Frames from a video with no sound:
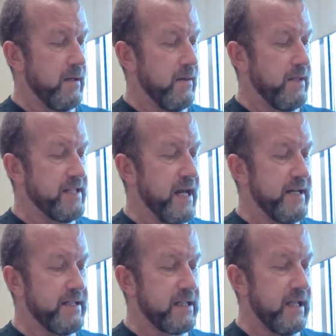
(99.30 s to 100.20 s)
The
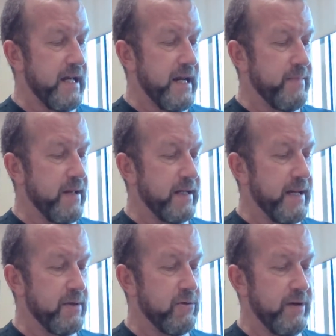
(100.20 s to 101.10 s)
scientists claim that a
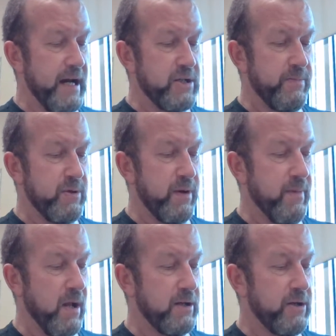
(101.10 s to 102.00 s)
chemical reaction between
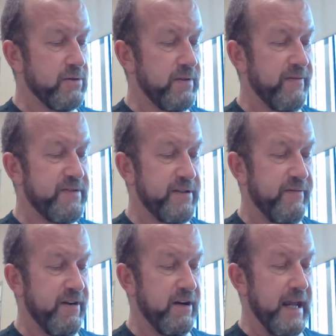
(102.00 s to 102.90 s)
molecules of
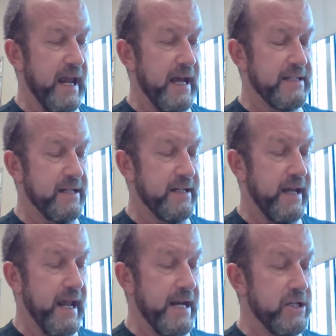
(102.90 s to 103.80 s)
sulfuric acid,
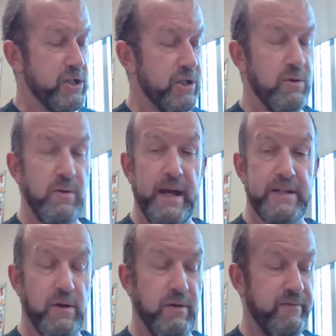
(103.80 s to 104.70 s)

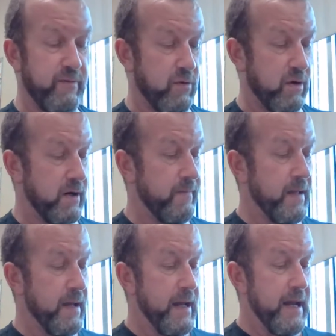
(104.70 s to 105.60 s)
H2SO4,
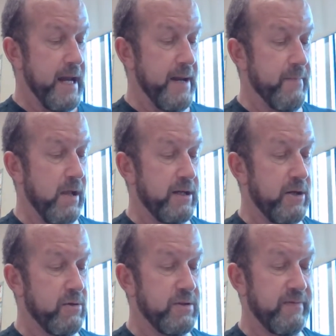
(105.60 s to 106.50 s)
and
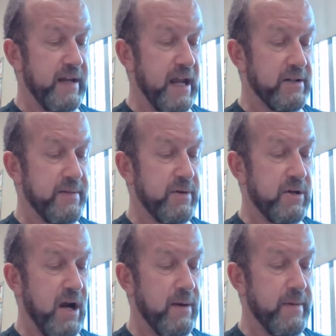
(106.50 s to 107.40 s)
molecules of calcium
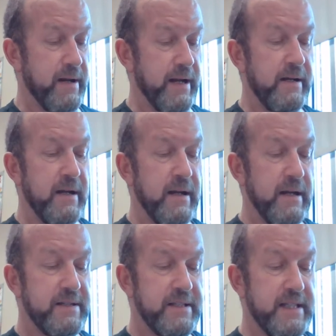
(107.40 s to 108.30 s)
carbonate,
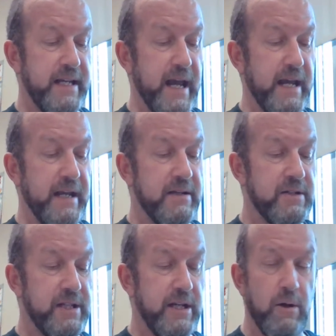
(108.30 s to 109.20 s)

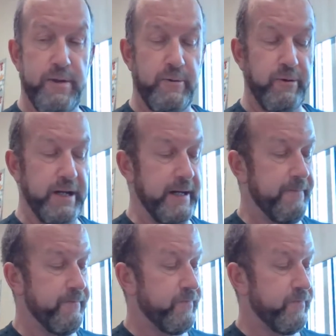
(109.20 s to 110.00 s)
CaCO3,